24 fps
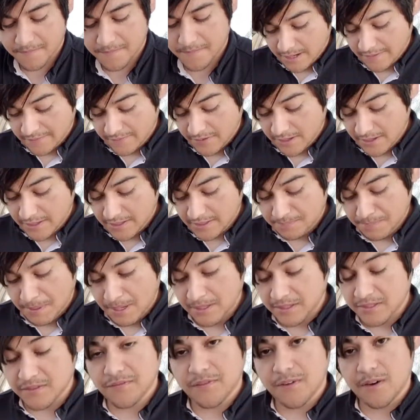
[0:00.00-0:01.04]
I've gone
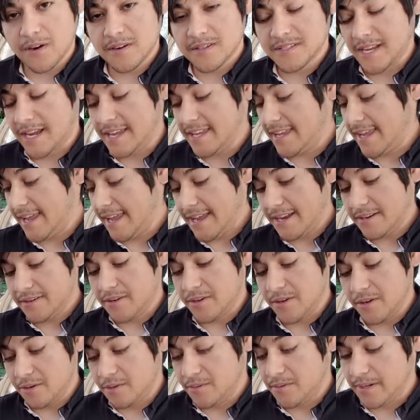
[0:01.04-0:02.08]
about as far as I can
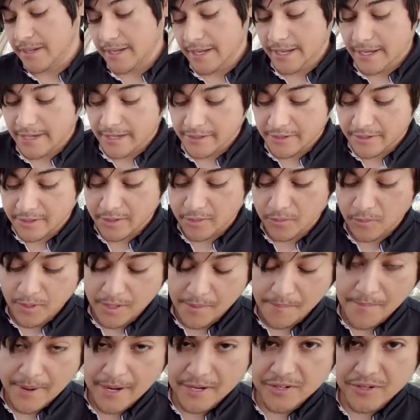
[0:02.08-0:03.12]
go, and you're going to want
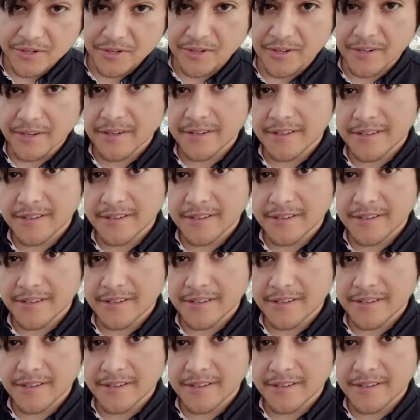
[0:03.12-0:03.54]
to measure